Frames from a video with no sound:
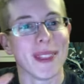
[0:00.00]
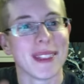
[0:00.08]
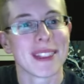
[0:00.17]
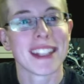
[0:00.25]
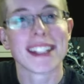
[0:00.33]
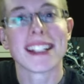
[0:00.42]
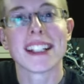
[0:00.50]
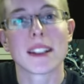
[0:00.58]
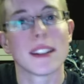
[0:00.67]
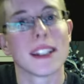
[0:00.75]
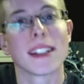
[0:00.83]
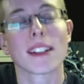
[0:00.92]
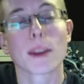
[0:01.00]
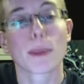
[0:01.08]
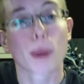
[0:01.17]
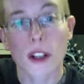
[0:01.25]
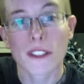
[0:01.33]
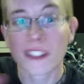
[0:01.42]
This is this is a
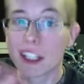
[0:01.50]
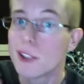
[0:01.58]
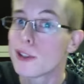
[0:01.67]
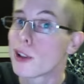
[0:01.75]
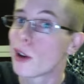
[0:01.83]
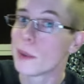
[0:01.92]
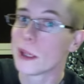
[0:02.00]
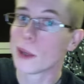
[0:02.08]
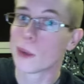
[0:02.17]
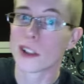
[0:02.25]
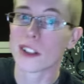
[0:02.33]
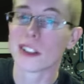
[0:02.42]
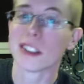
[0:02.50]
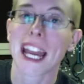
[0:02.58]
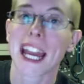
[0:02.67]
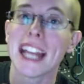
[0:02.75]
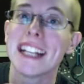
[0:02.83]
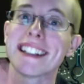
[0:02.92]
perfect utopia world
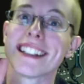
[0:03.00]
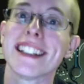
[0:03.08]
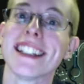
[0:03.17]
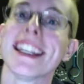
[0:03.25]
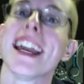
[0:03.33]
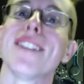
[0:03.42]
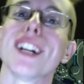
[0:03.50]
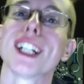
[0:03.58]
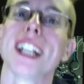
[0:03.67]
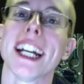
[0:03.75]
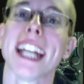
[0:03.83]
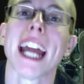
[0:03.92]
and it's never gonna